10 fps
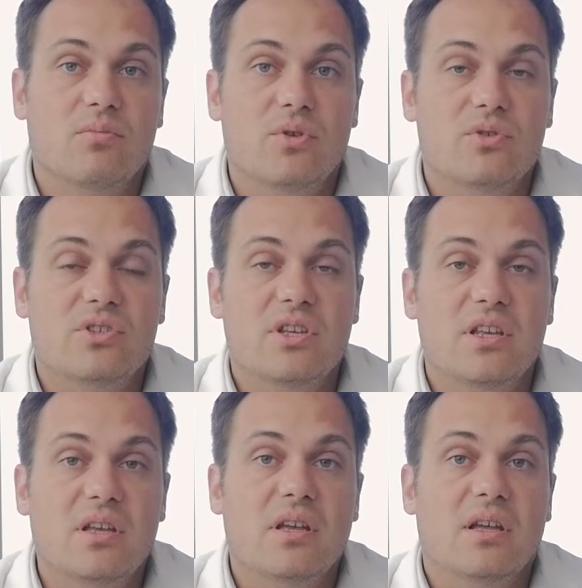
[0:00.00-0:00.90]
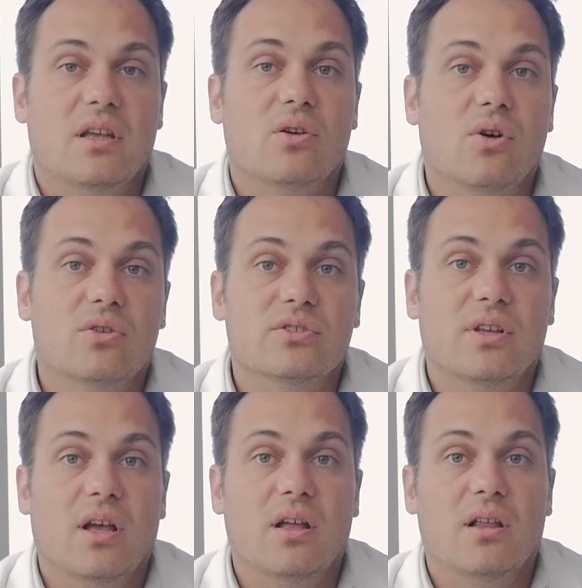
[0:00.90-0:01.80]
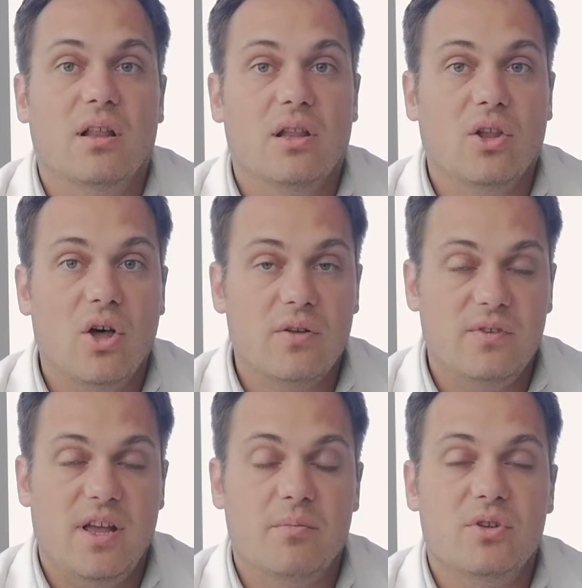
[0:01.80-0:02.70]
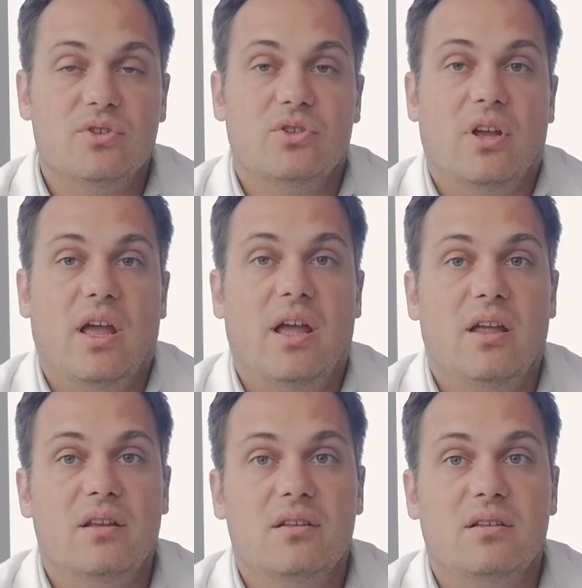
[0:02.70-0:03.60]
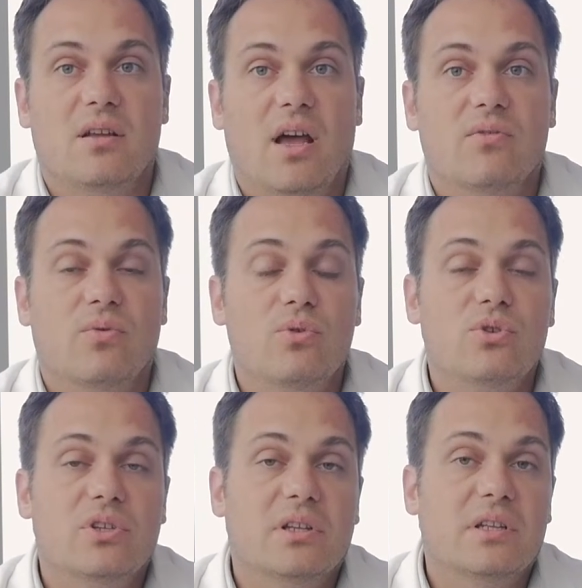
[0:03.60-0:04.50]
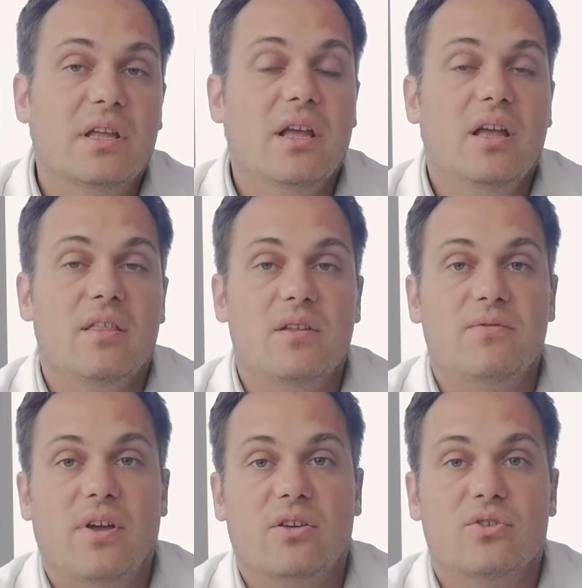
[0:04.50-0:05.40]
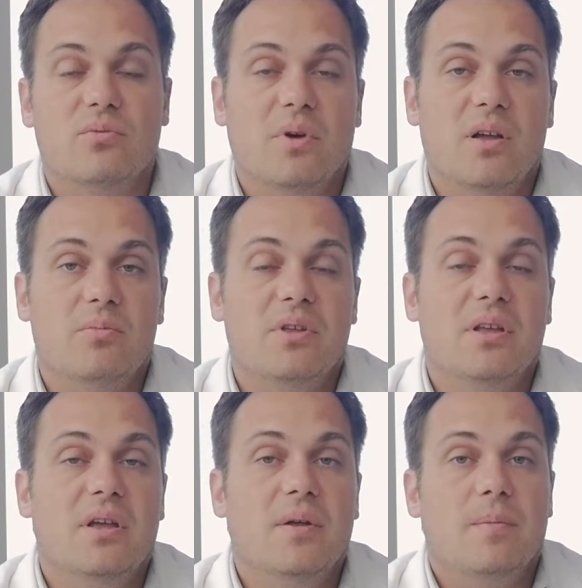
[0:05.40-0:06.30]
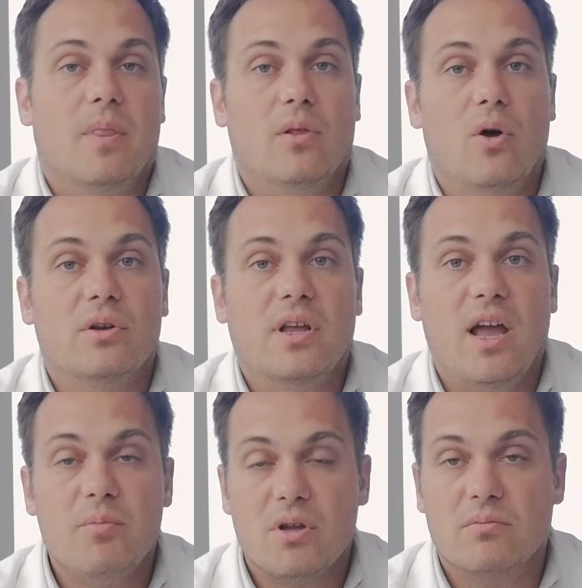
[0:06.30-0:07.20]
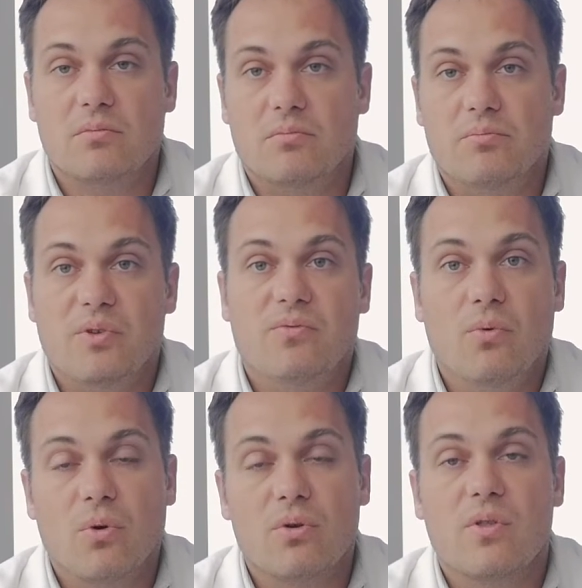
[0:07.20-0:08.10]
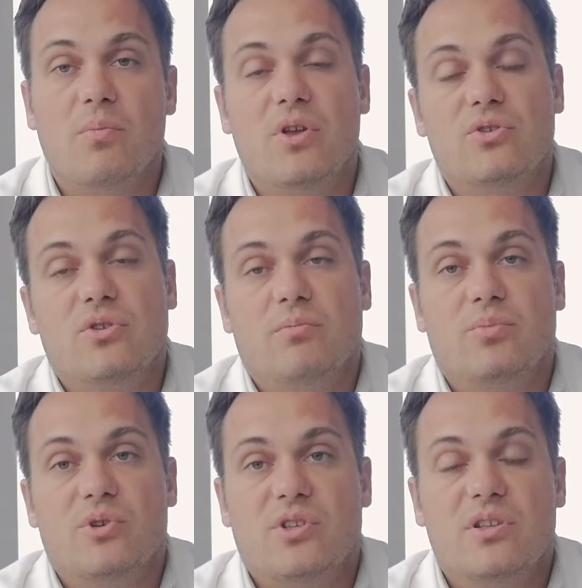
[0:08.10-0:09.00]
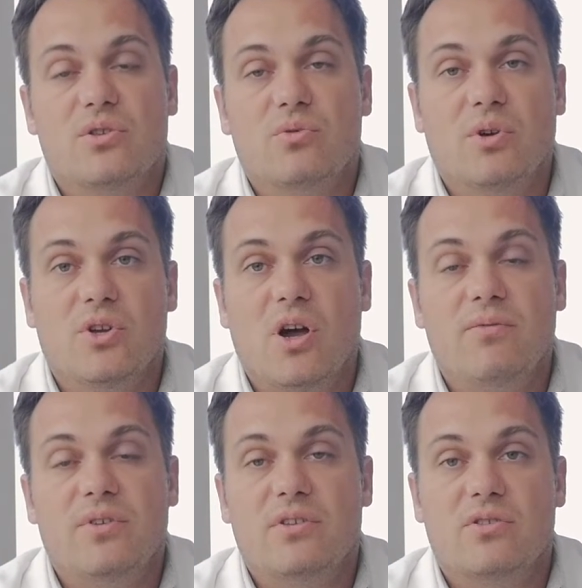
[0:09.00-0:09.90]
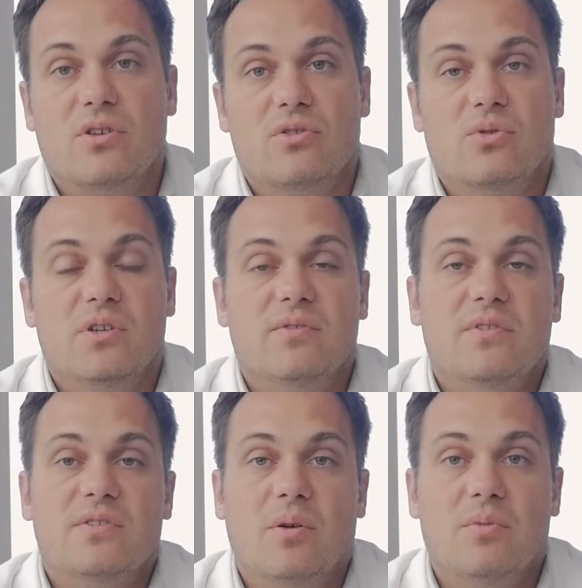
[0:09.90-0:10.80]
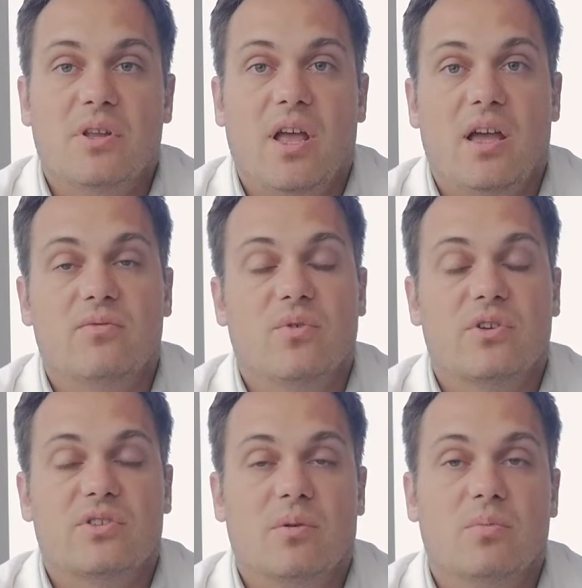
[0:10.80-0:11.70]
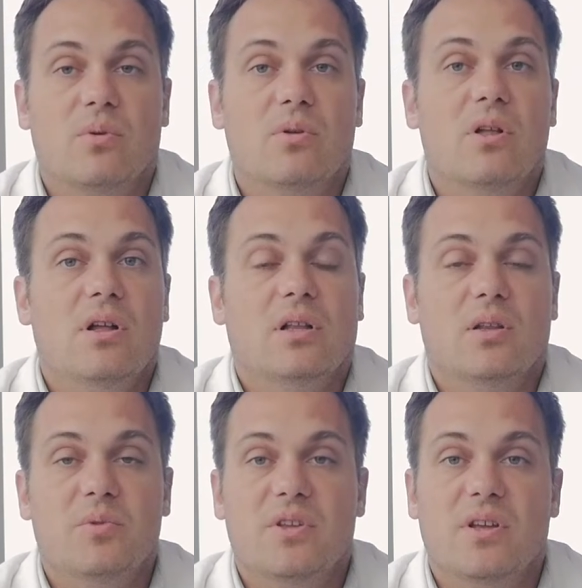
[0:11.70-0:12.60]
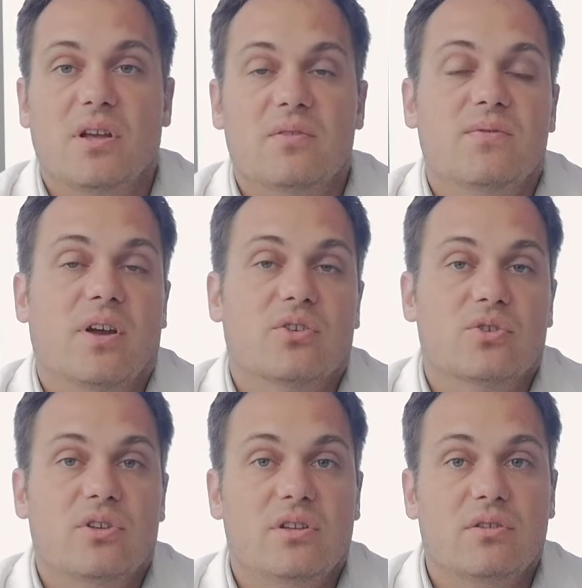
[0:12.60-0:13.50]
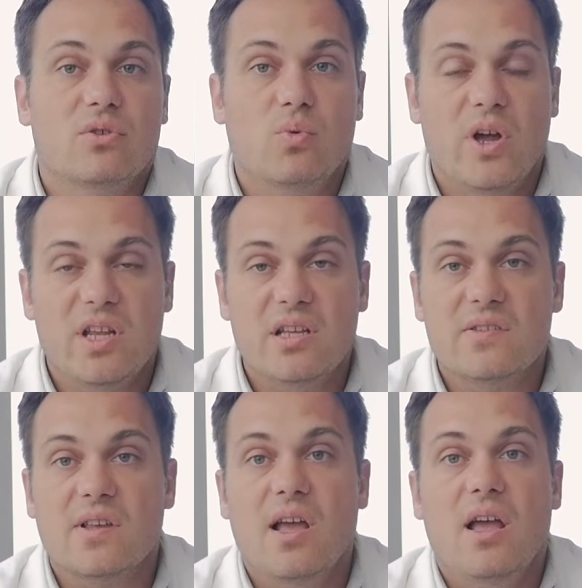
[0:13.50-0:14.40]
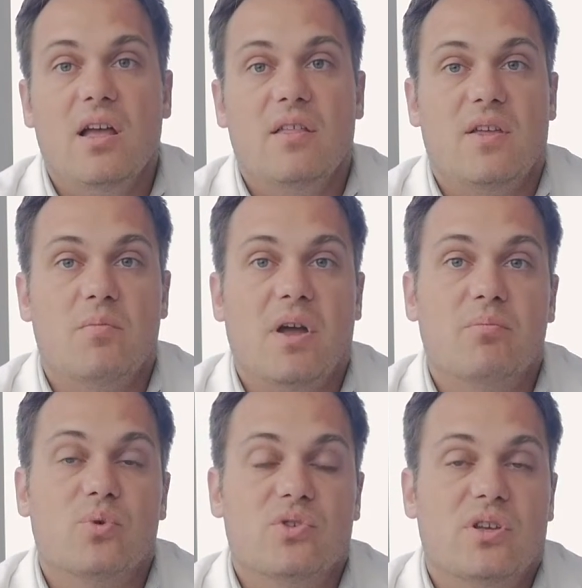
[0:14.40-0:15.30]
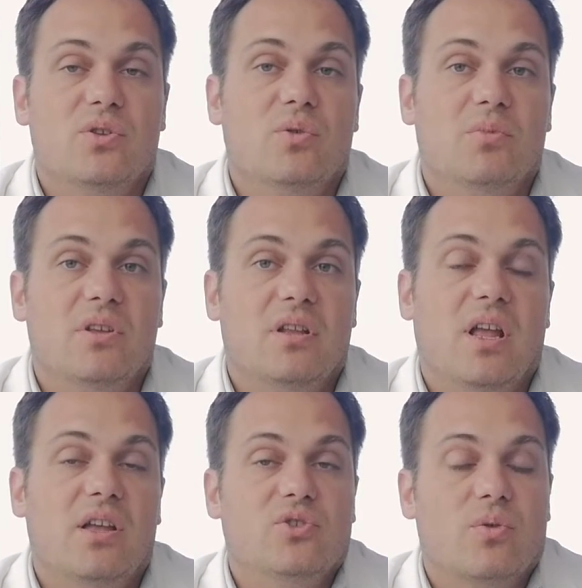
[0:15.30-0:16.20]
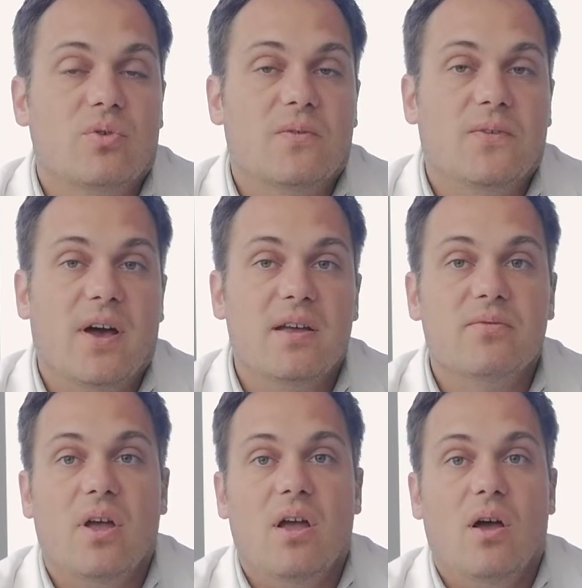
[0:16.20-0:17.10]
you see can cause a lot of damage. And unfortunately, the infection might be a long time before the patient presents to my office. So even if somebody had, for example, chlamydia infection in their 20s, they might present to me at age 35